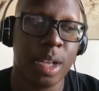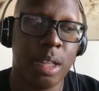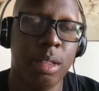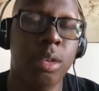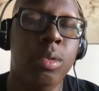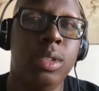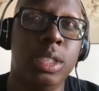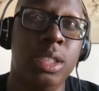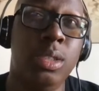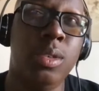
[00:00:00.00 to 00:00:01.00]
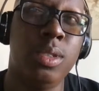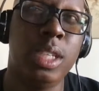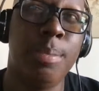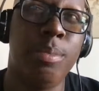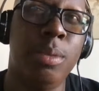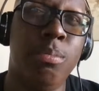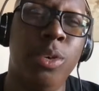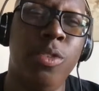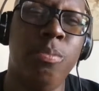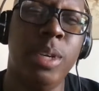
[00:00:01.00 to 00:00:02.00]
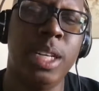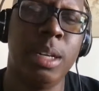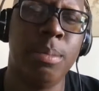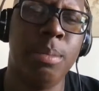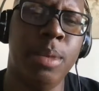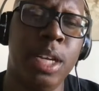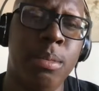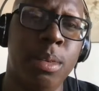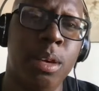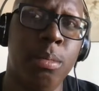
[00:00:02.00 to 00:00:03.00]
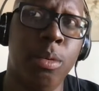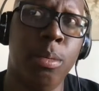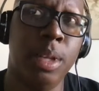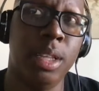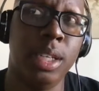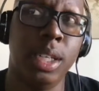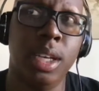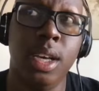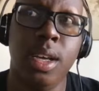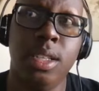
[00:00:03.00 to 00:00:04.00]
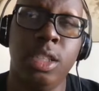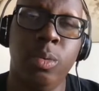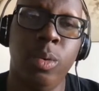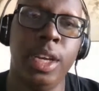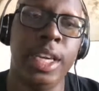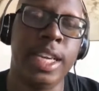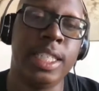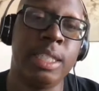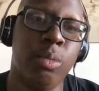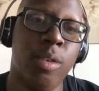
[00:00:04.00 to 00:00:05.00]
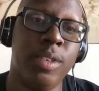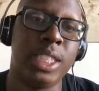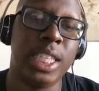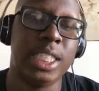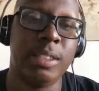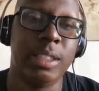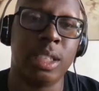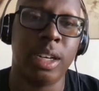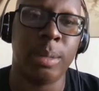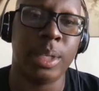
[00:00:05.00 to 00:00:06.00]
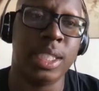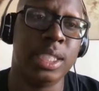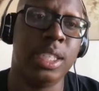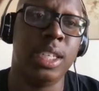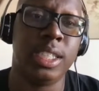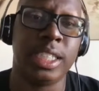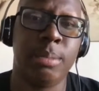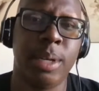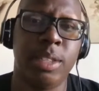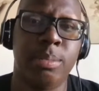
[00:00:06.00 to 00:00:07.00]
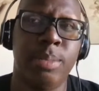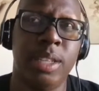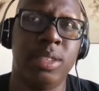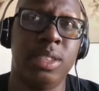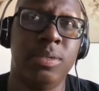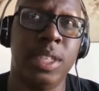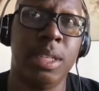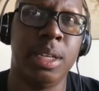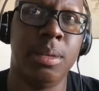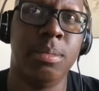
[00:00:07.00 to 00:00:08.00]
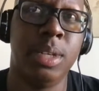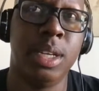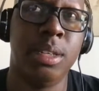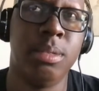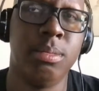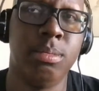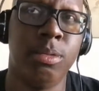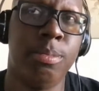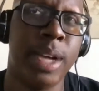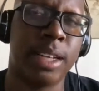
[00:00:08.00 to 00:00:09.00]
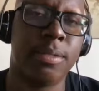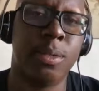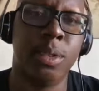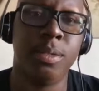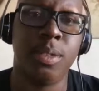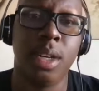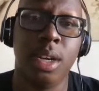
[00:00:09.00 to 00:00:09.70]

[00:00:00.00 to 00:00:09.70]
Lose the movement and mobility to where he is more of a stationary target because he does like to bounce on his feet and move back and forth.